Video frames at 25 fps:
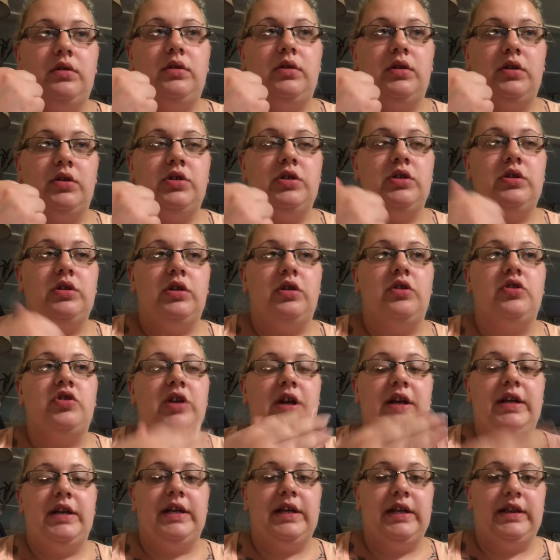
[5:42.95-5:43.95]
you're
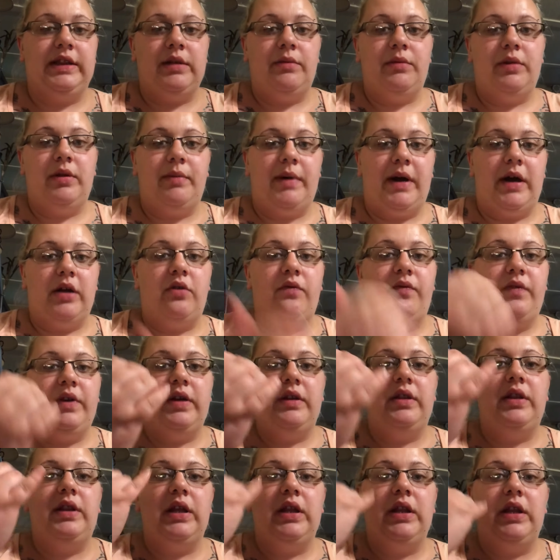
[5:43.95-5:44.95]
trying to get them the bottle
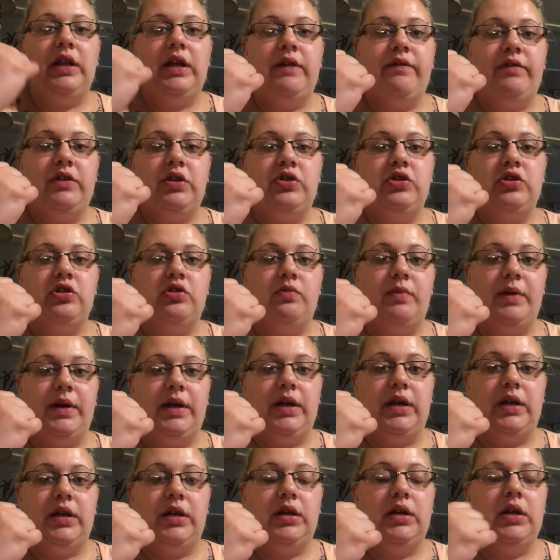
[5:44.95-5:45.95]
feed, they leave the tube
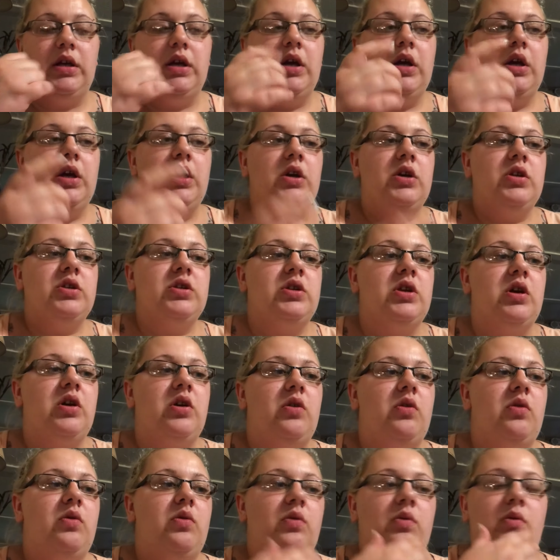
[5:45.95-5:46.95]
in.
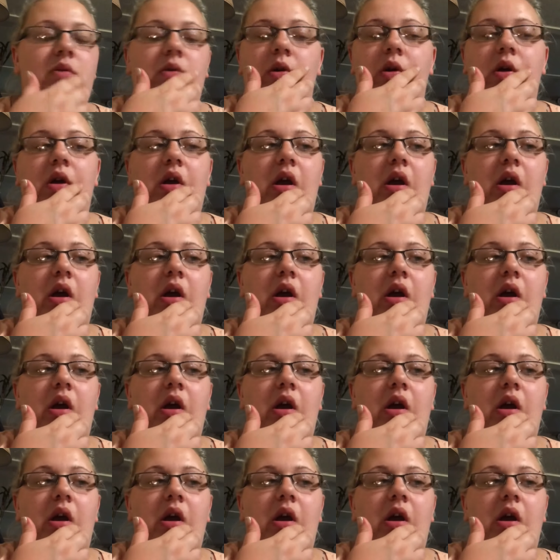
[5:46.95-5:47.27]
So,